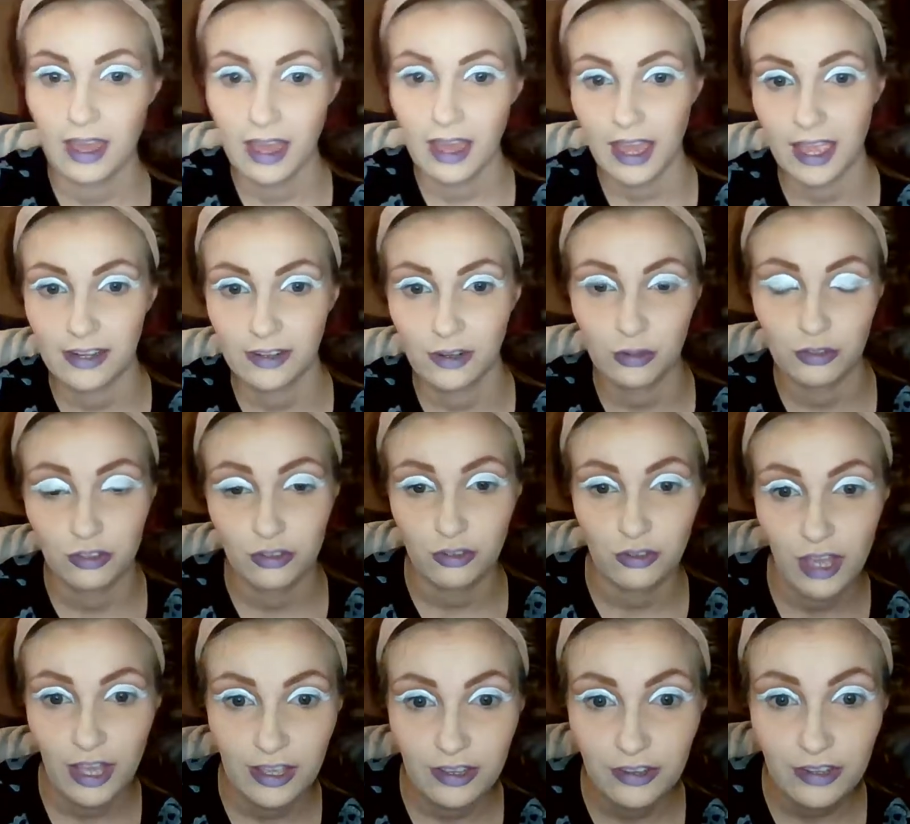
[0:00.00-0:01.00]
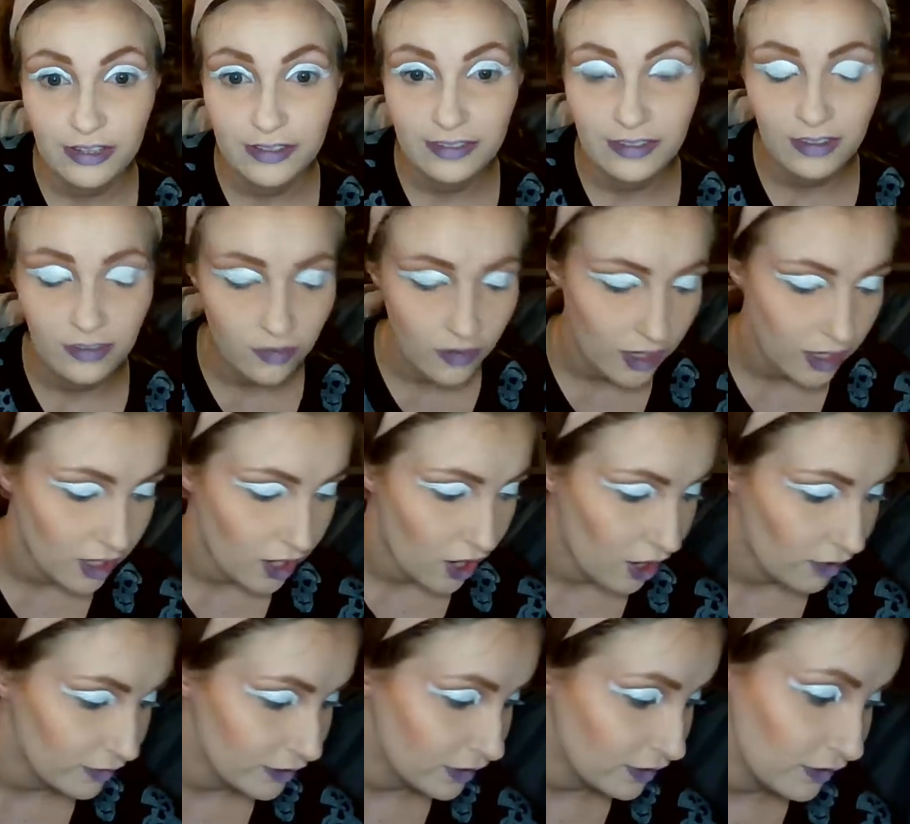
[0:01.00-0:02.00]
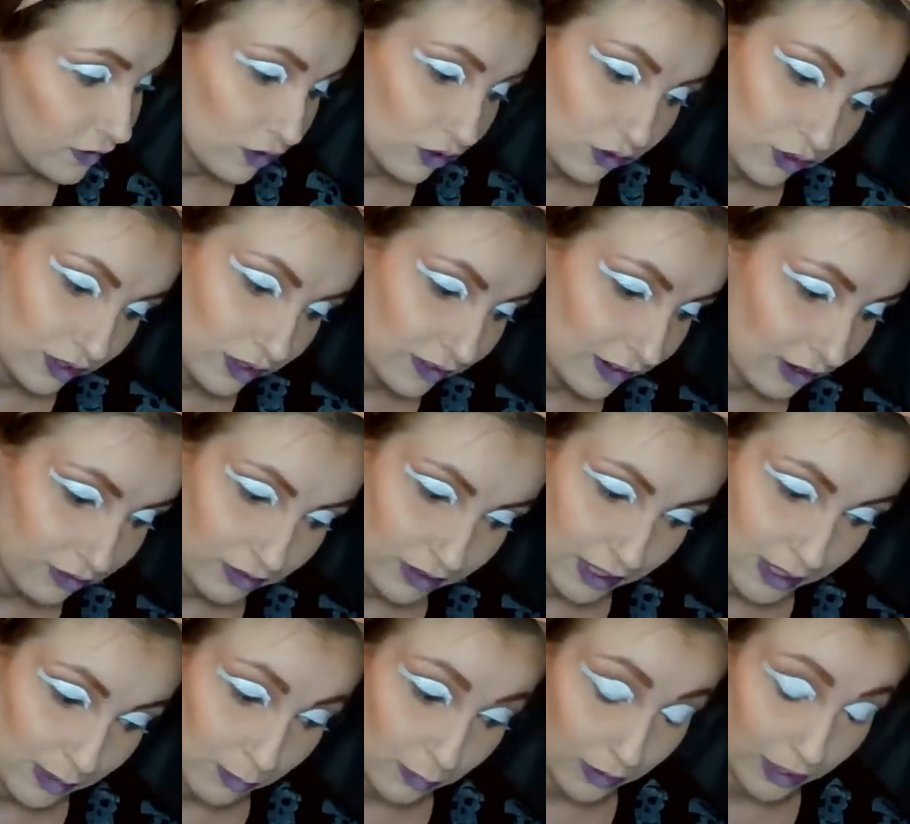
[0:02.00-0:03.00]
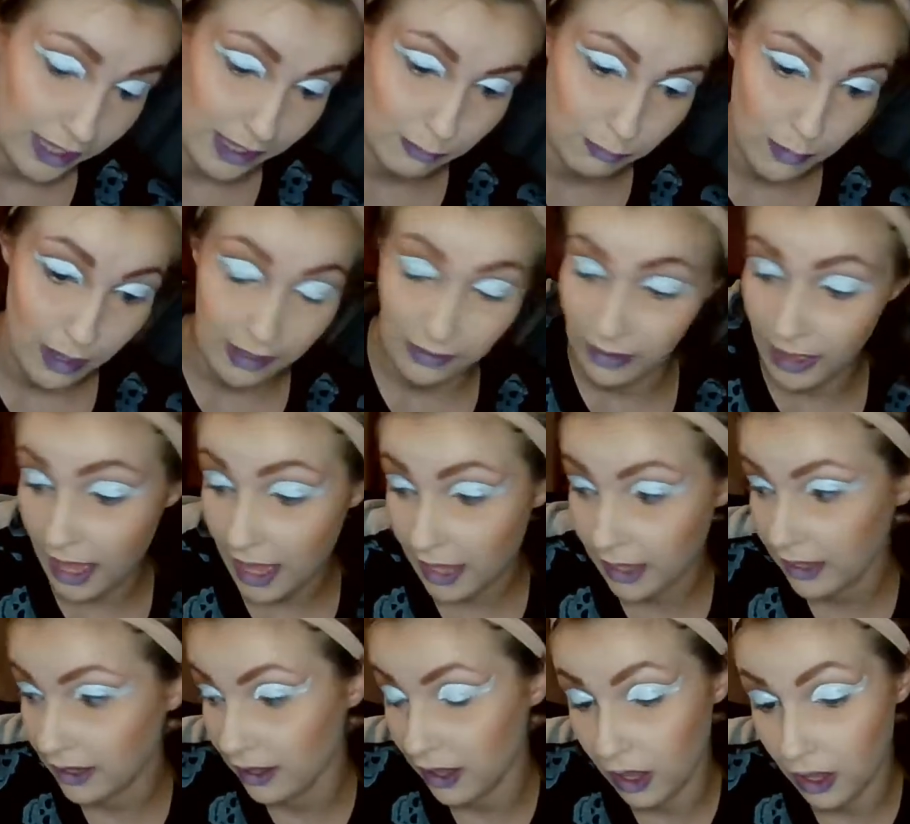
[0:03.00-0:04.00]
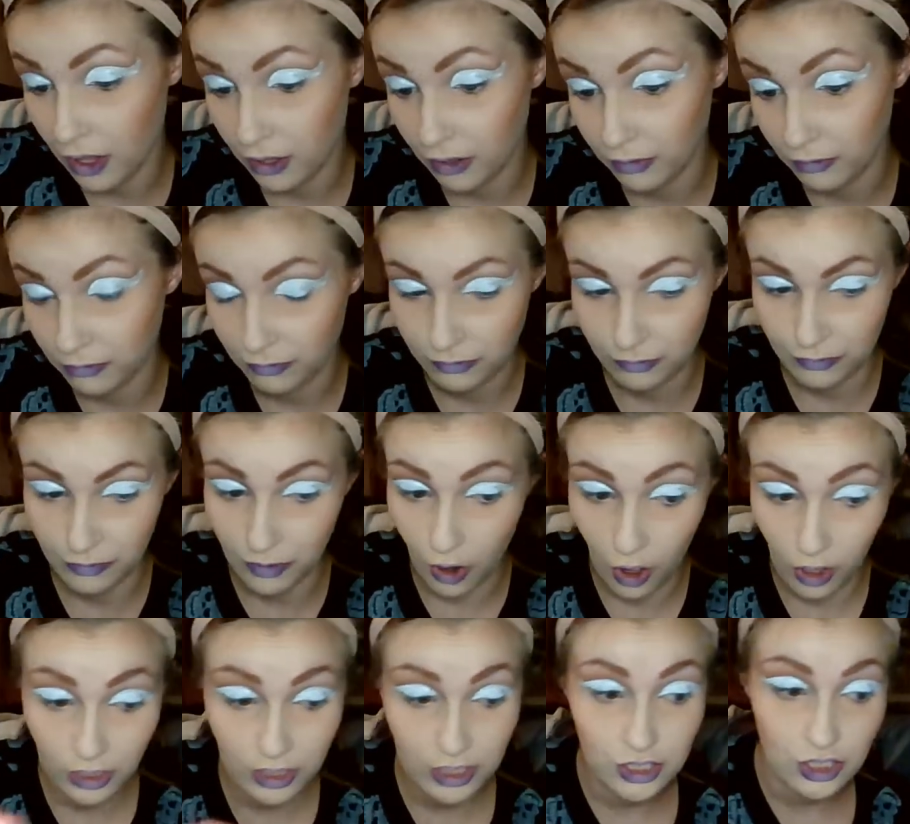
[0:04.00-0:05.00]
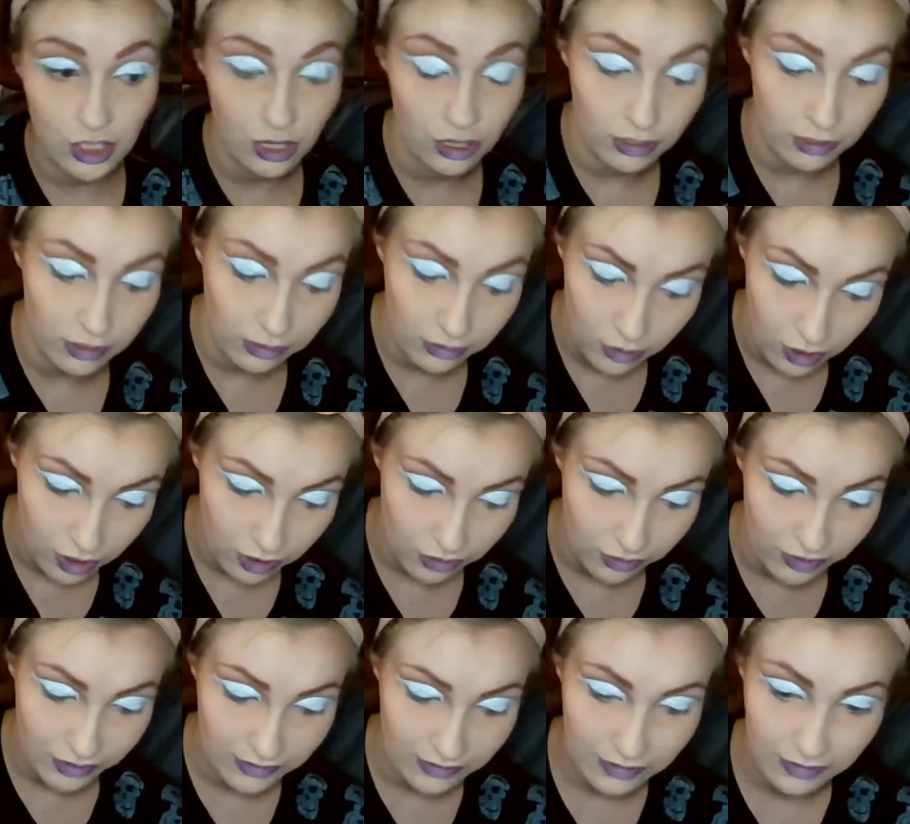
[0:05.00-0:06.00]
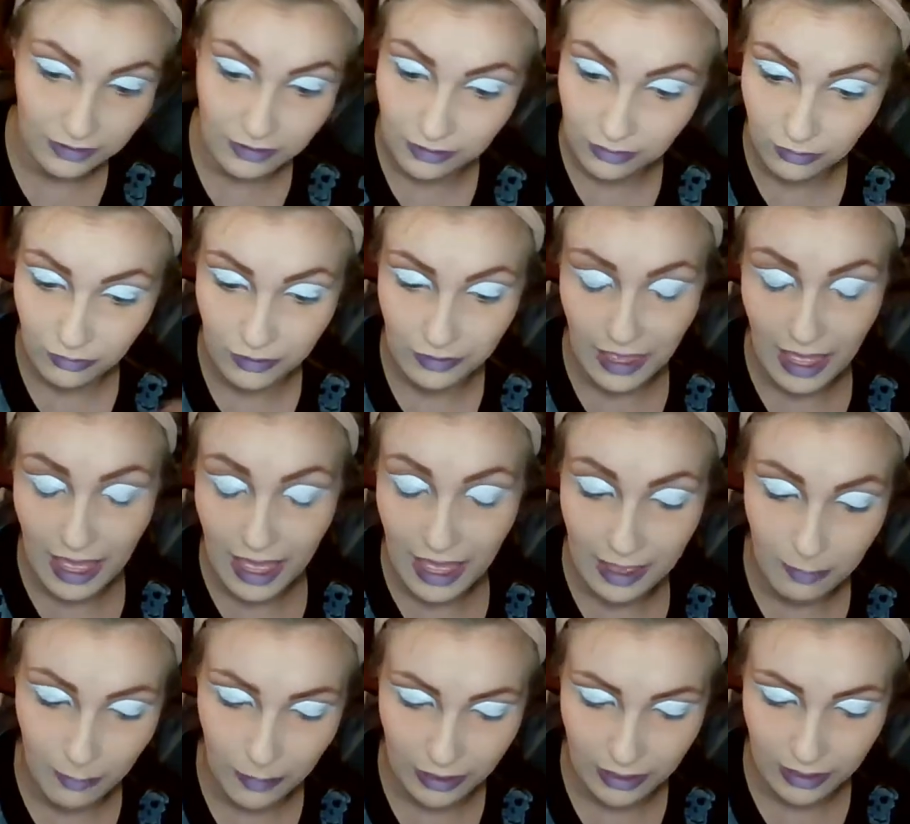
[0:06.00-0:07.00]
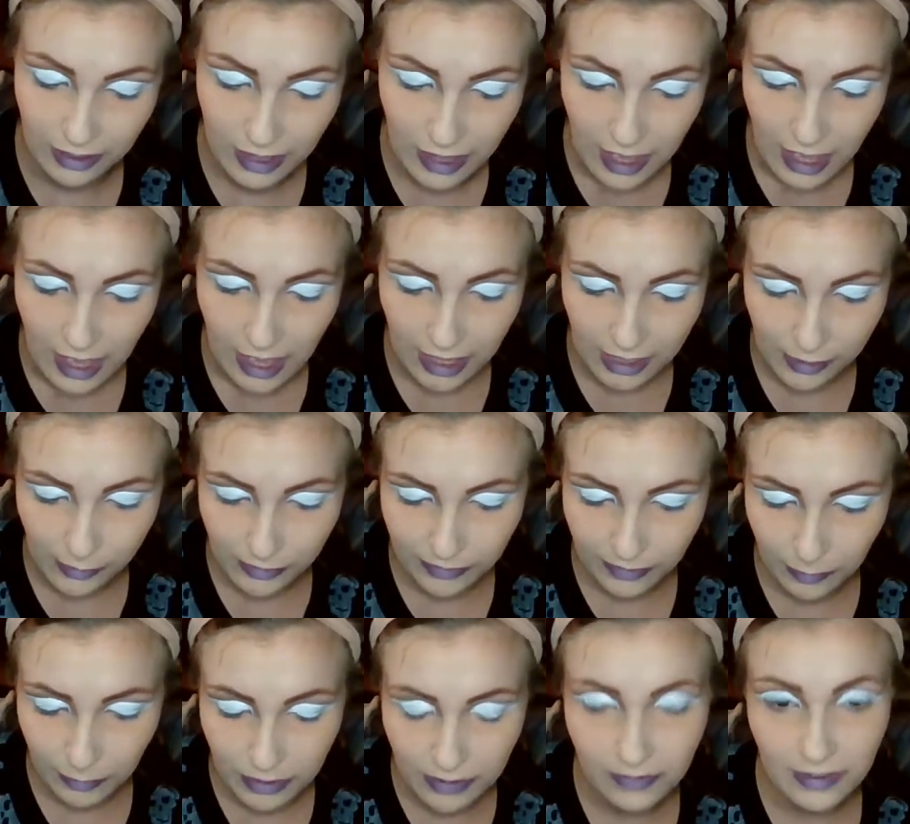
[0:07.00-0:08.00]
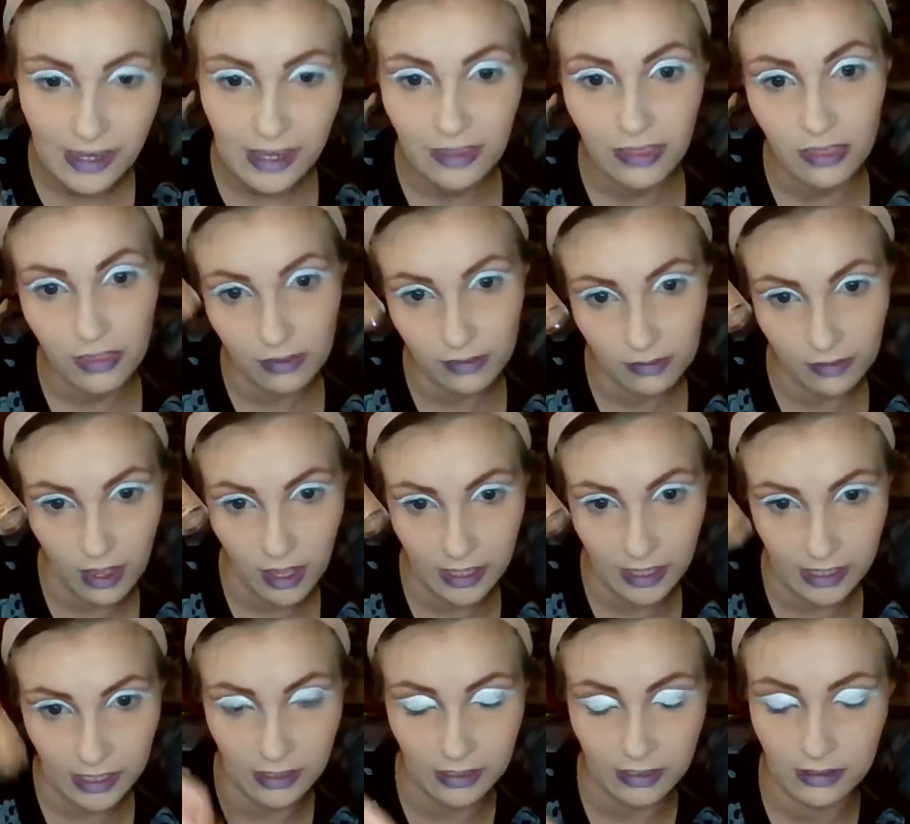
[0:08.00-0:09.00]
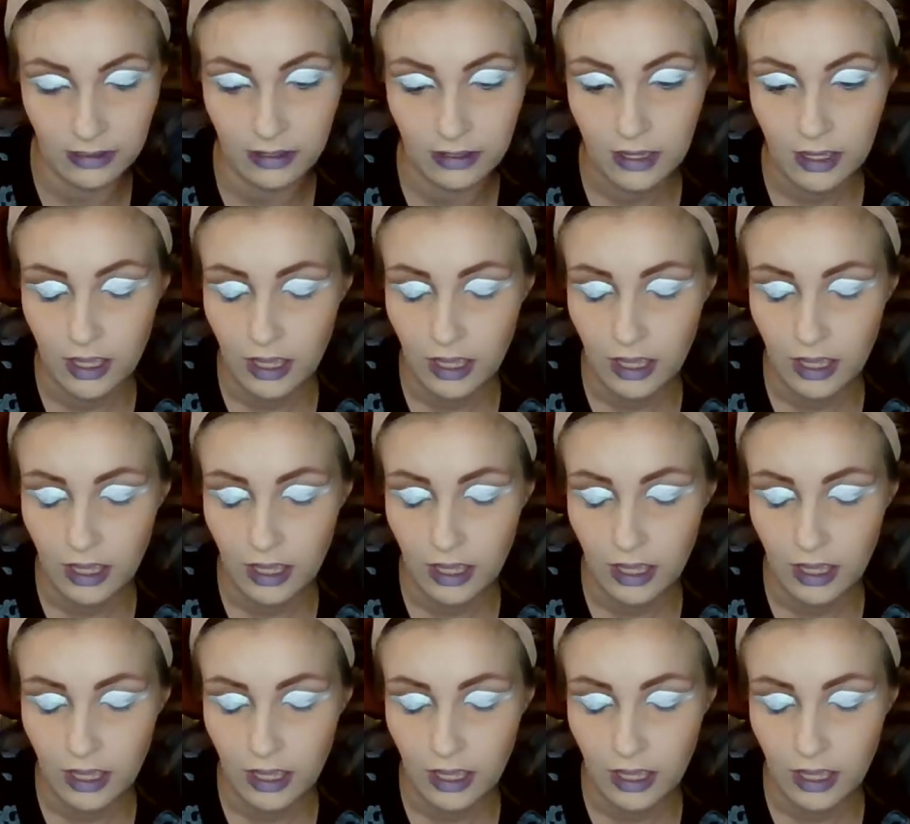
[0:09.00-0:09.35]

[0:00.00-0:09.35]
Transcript: I don't do cut creases very often, so you can definitely blame my lack of knowledge on cut creases for that. But anyways, I'm going to take the lion.